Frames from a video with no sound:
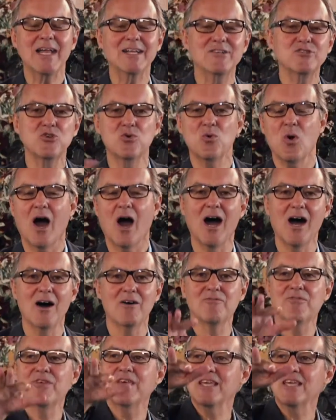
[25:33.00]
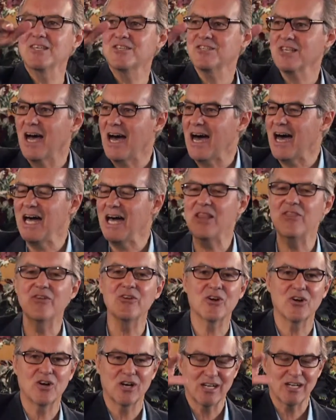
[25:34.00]
you of these
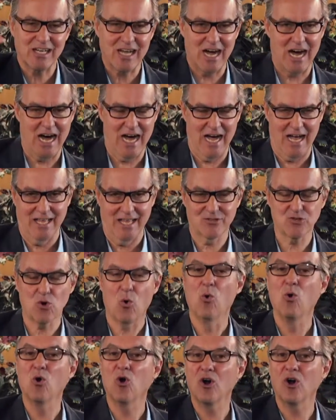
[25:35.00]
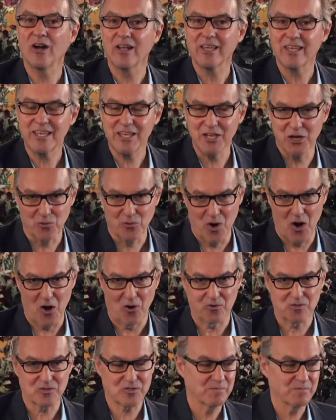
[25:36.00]
other gods or heroes.